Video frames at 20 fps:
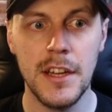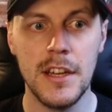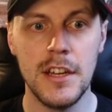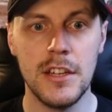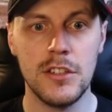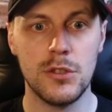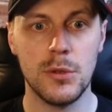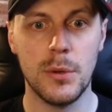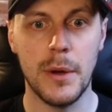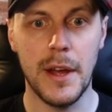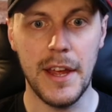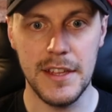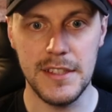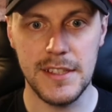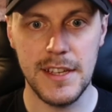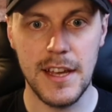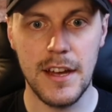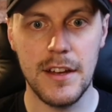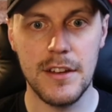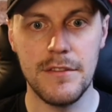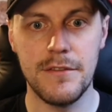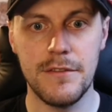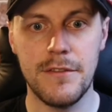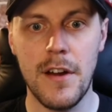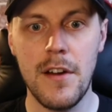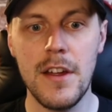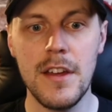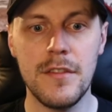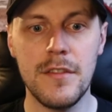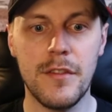So it's a
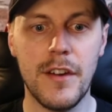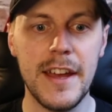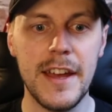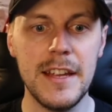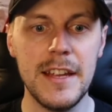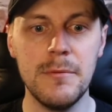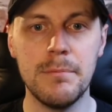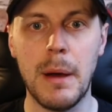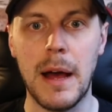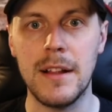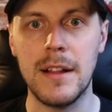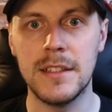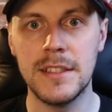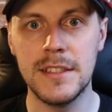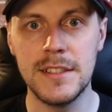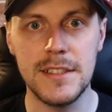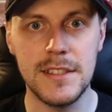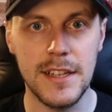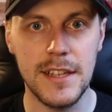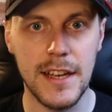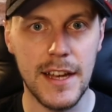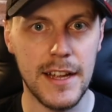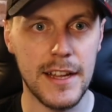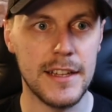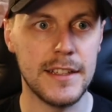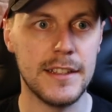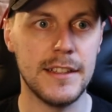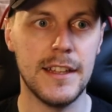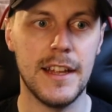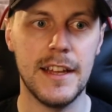very fine balance,
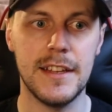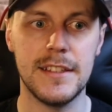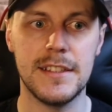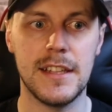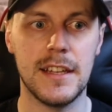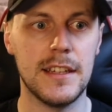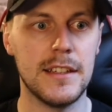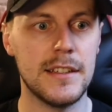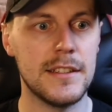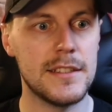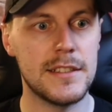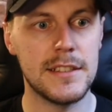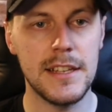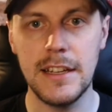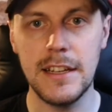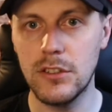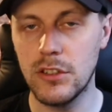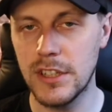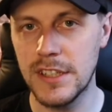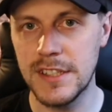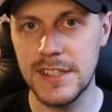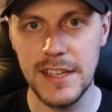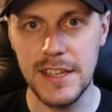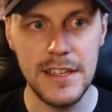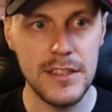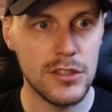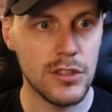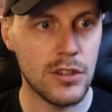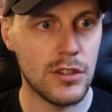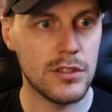and it's like sitting on a
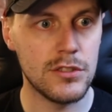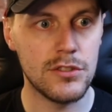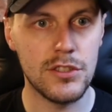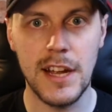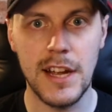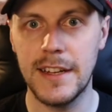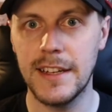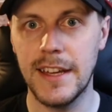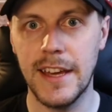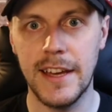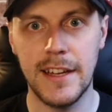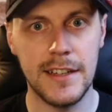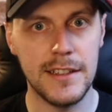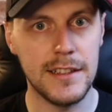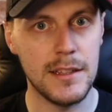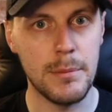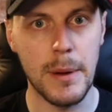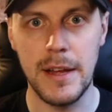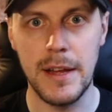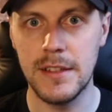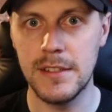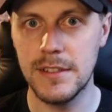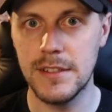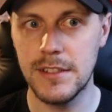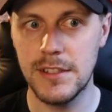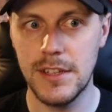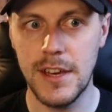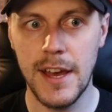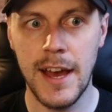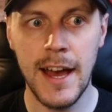seesaw and trying to get at the balance.
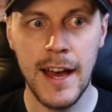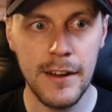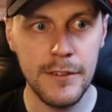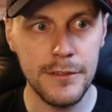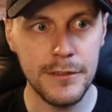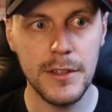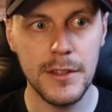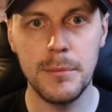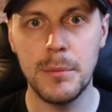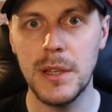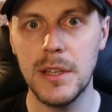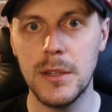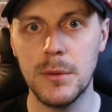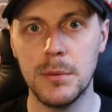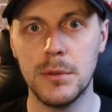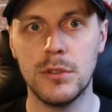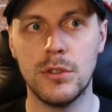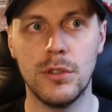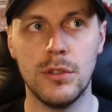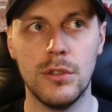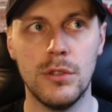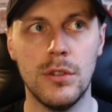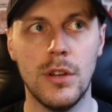You have to be able to